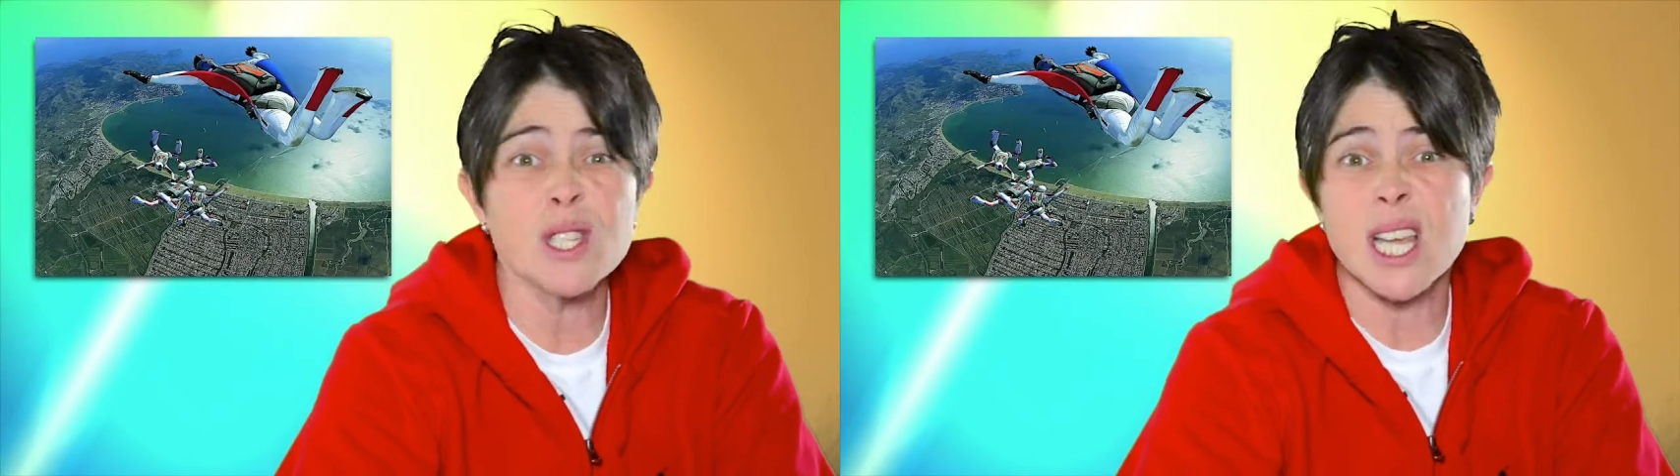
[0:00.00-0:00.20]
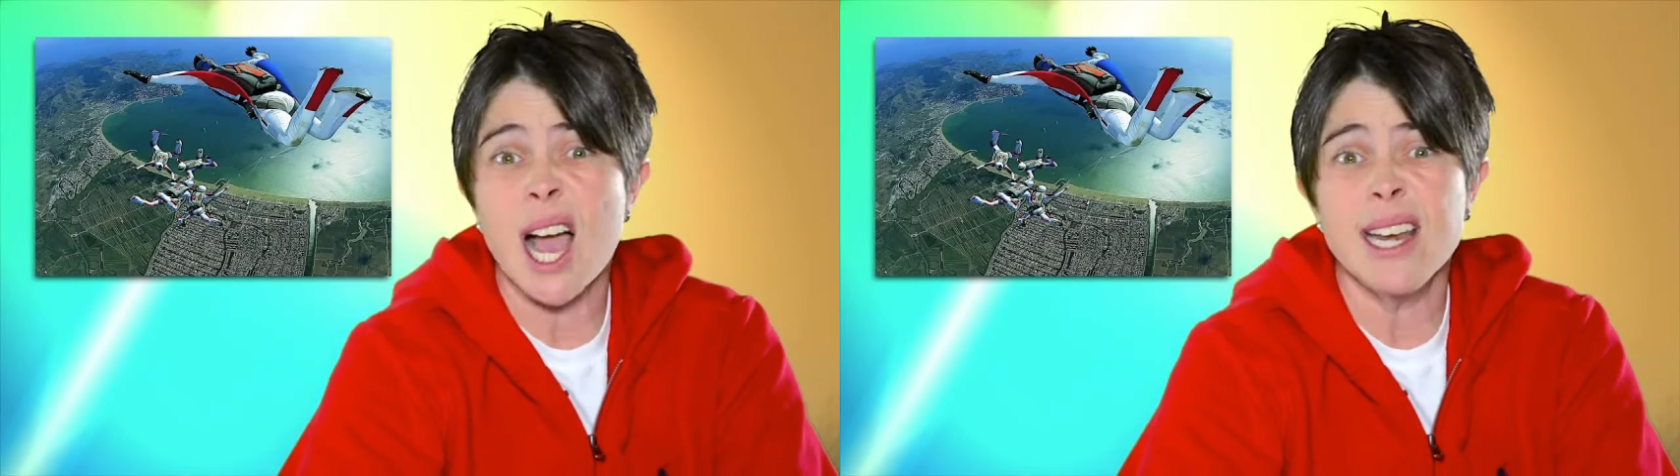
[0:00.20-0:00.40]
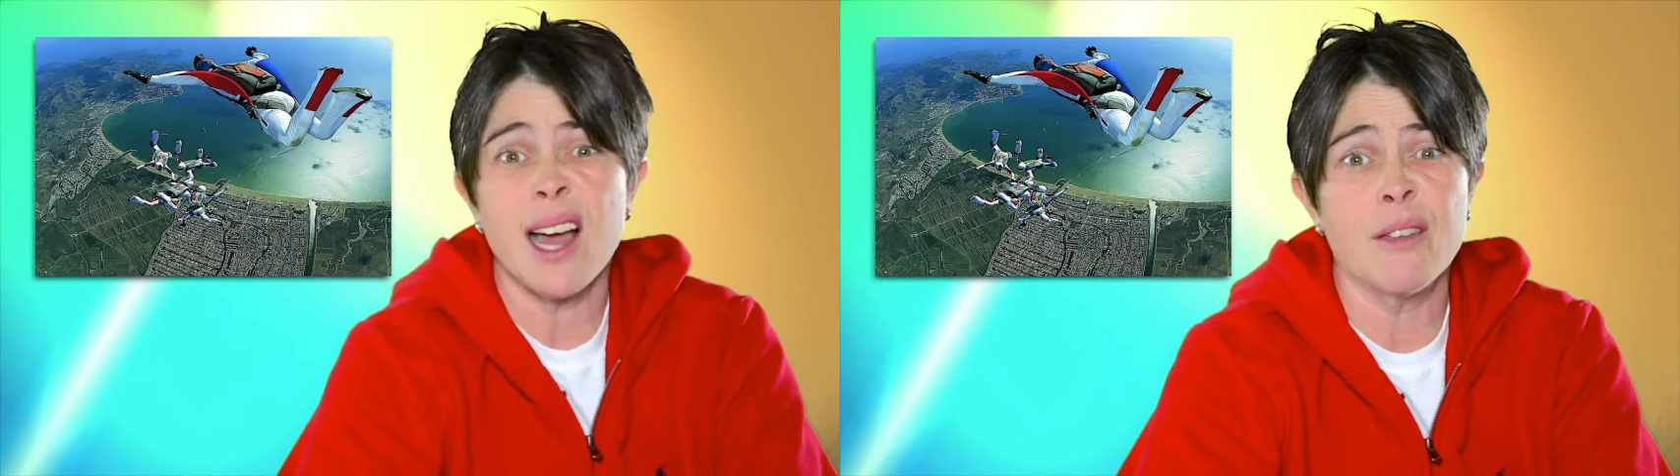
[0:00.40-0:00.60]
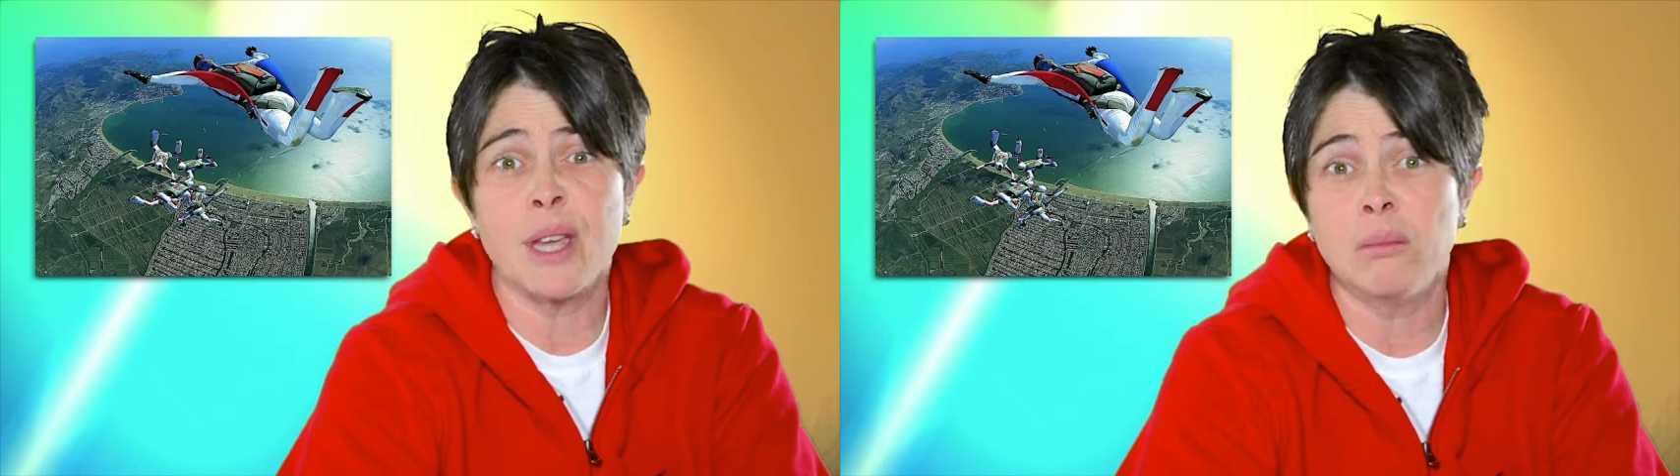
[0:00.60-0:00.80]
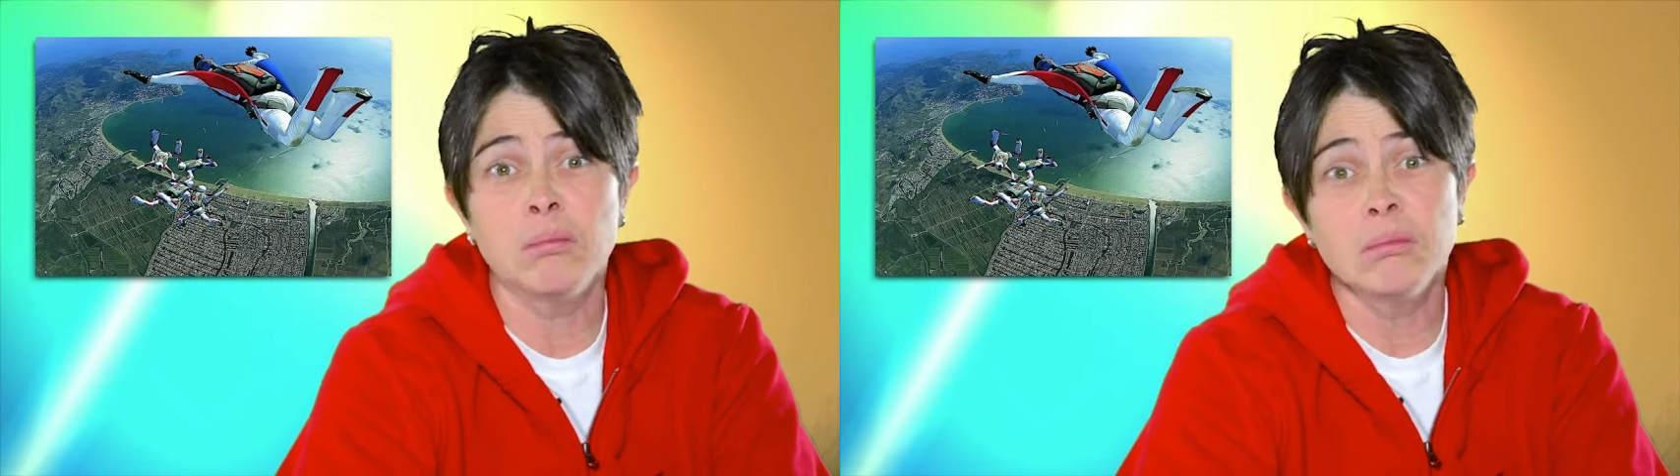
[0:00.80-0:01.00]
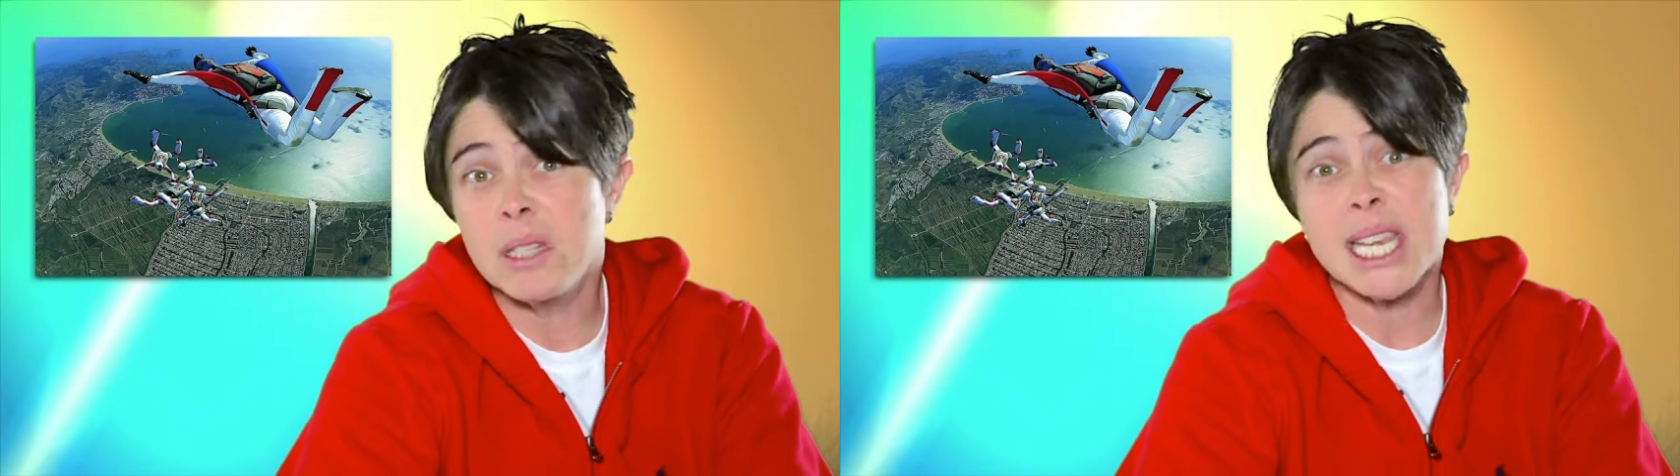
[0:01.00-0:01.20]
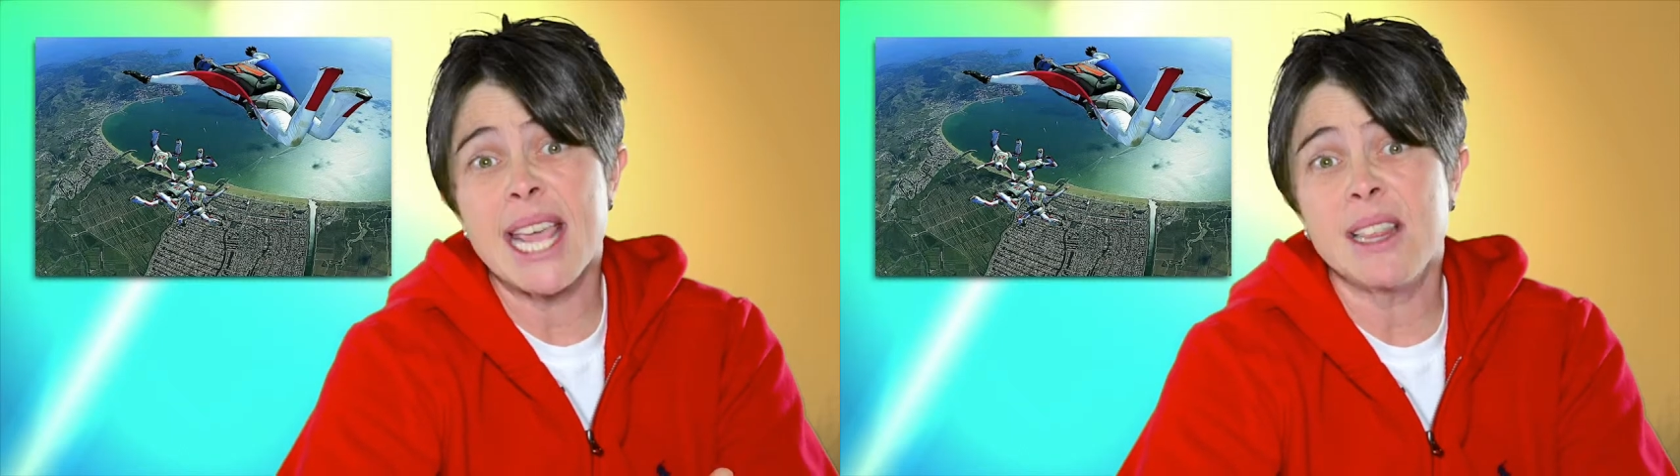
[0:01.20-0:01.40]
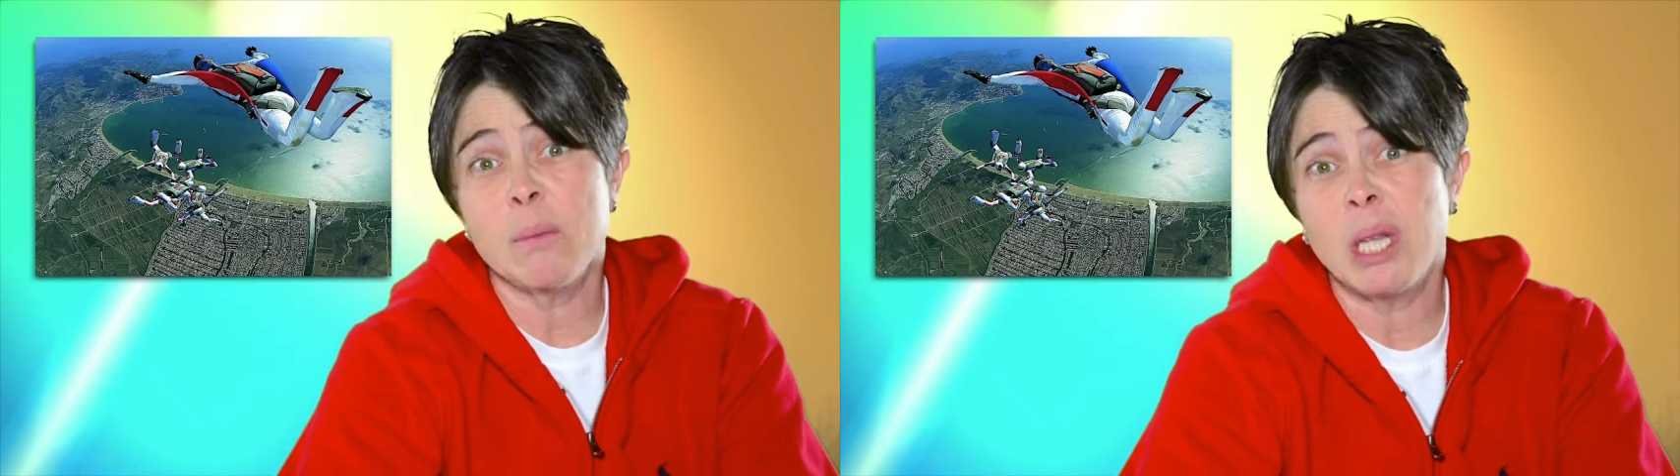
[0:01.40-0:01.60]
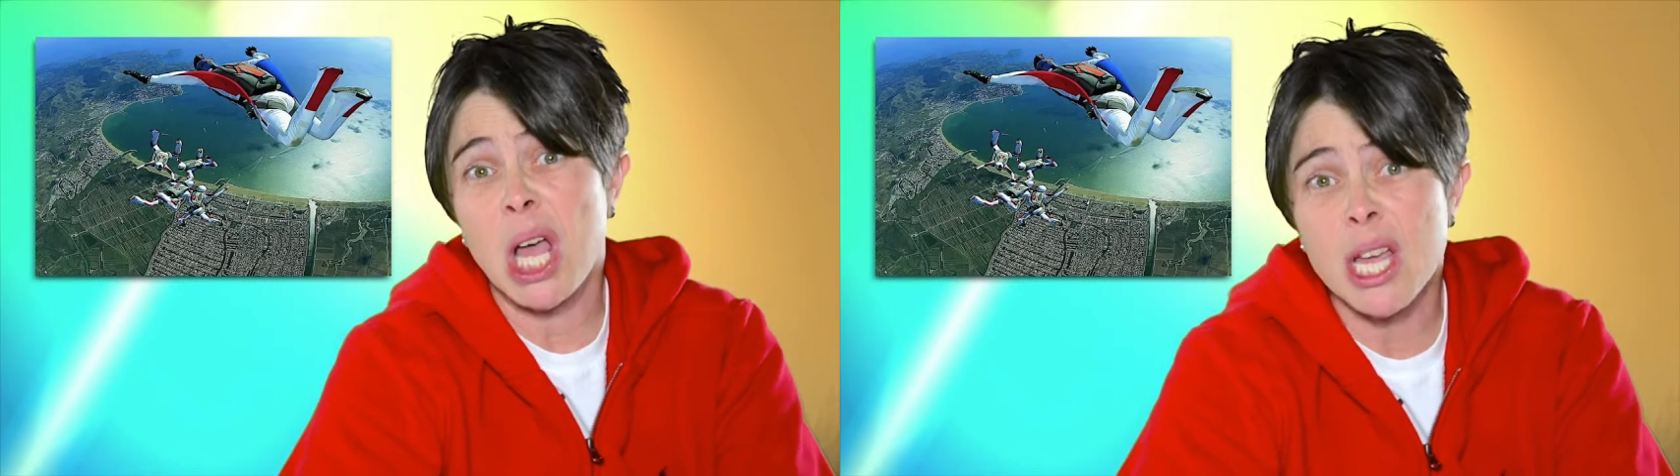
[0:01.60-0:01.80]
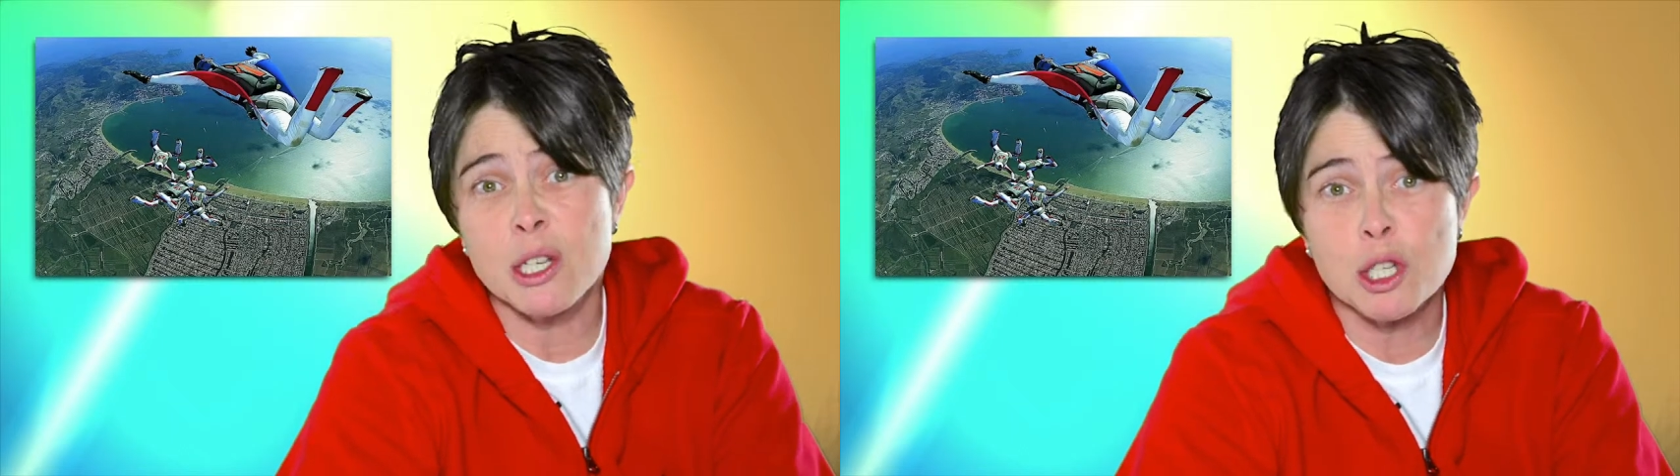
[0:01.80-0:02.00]
skydiving. Take the
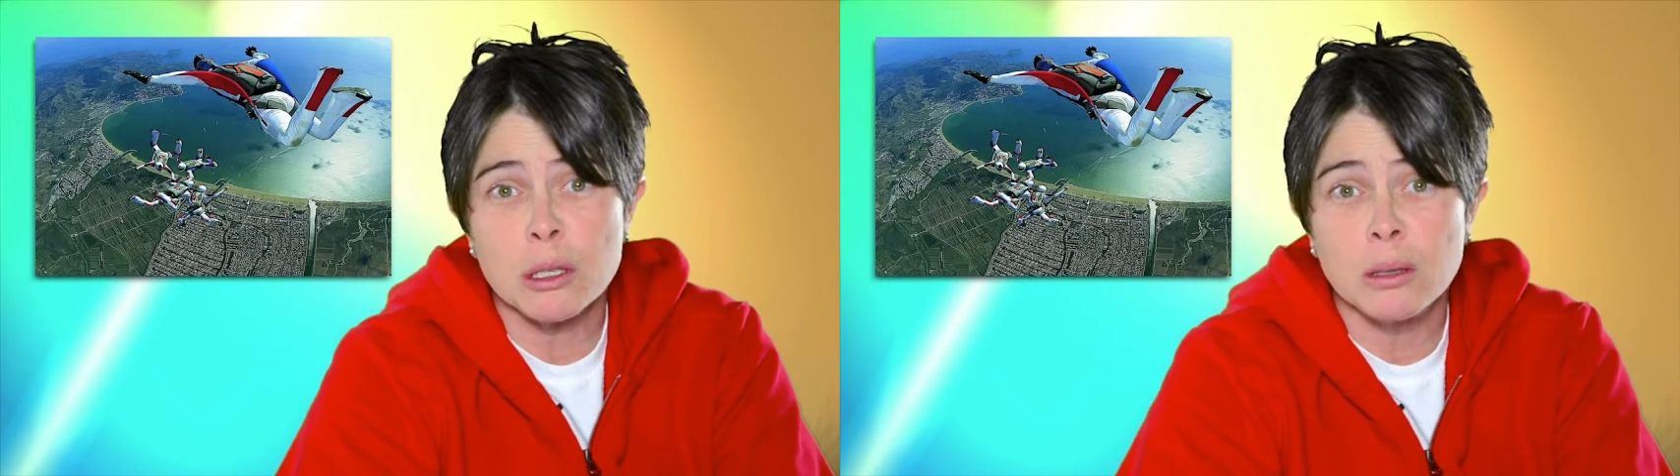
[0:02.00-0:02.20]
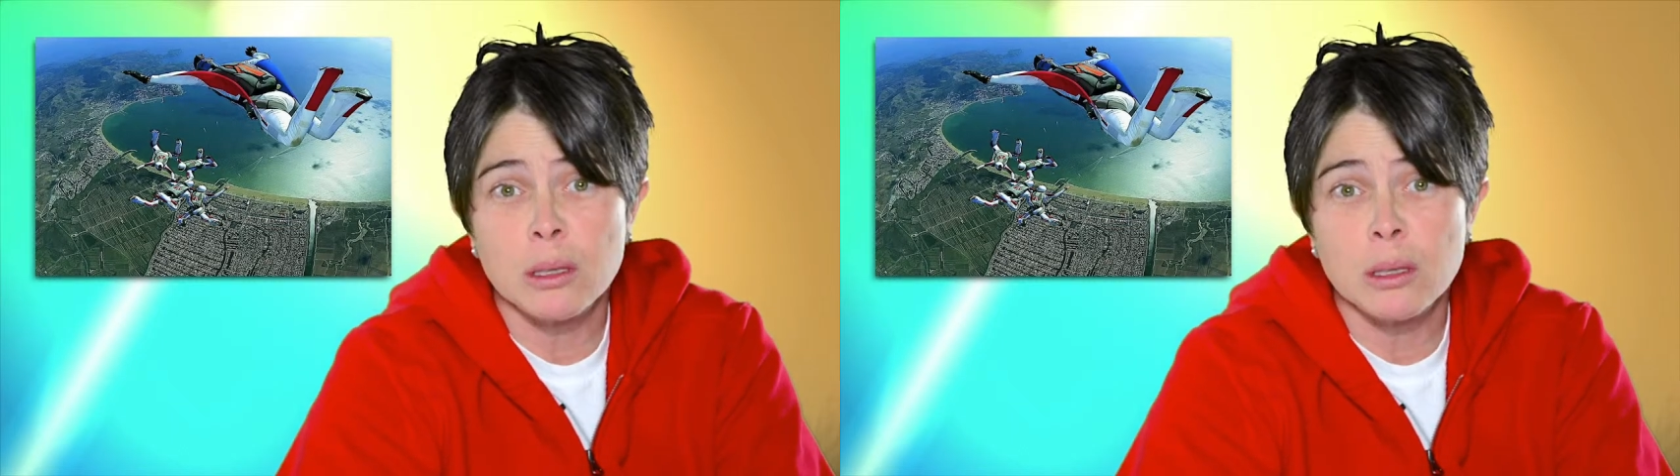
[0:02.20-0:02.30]
plunge.